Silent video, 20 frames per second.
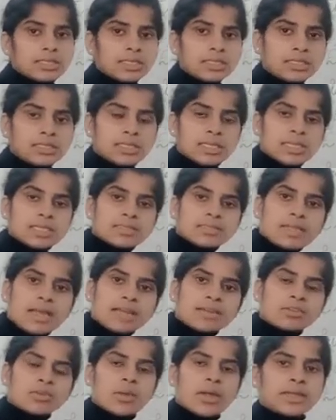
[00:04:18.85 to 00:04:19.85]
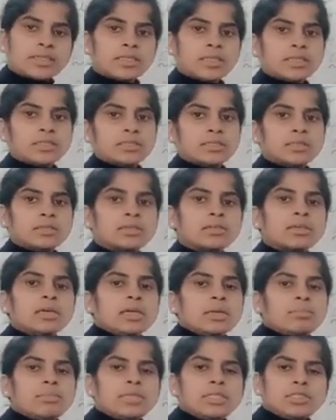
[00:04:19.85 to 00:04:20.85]
This is attracting the
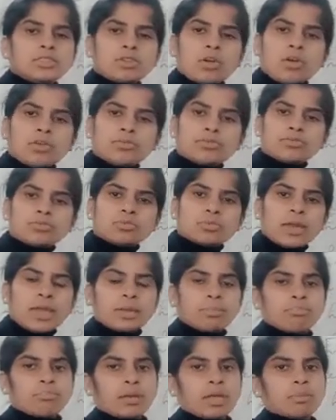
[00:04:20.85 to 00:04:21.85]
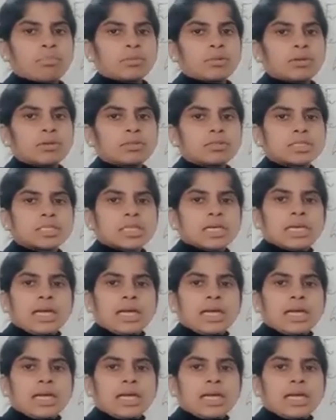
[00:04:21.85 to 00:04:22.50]
bit of dry papers